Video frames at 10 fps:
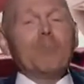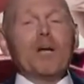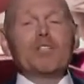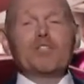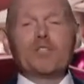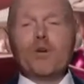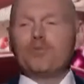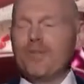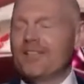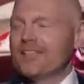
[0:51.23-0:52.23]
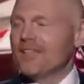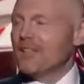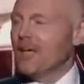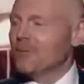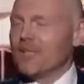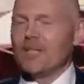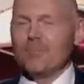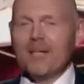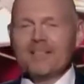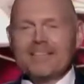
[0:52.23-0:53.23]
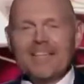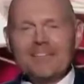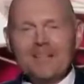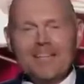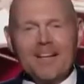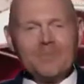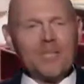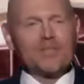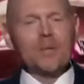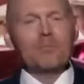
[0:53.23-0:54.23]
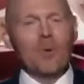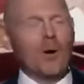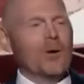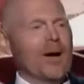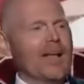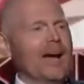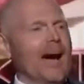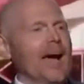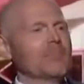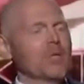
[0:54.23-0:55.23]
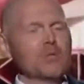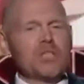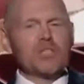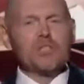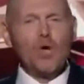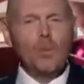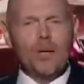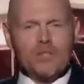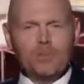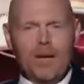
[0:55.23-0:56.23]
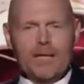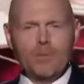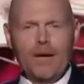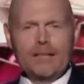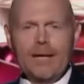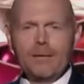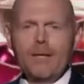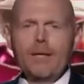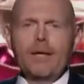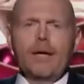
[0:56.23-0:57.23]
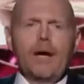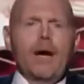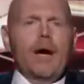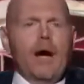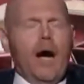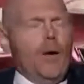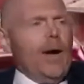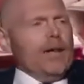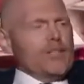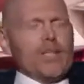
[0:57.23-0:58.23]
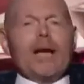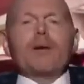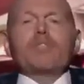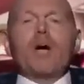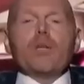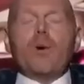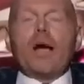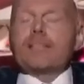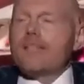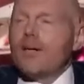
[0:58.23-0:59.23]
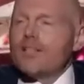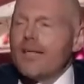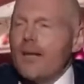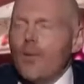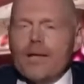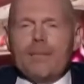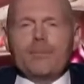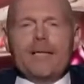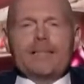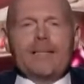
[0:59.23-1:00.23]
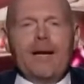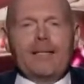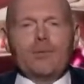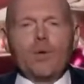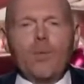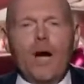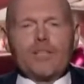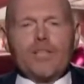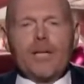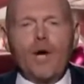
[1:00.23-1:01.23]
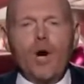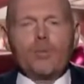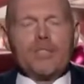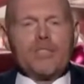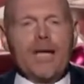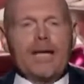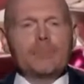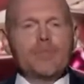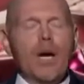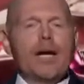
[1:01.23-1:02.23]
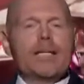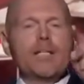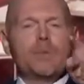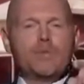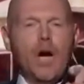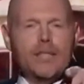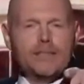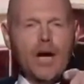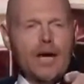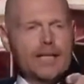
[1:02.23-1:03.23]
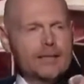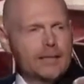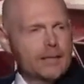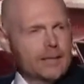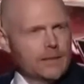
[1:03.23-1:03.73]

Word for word: I bought a suit for this. I thought I was going to be on TV. I'm such a moron. I am losing so much money right now. All right, shout out to all the rock stars that I wanted to meet tonight who are watching at home instead. I'm talking to you, Don Dokken.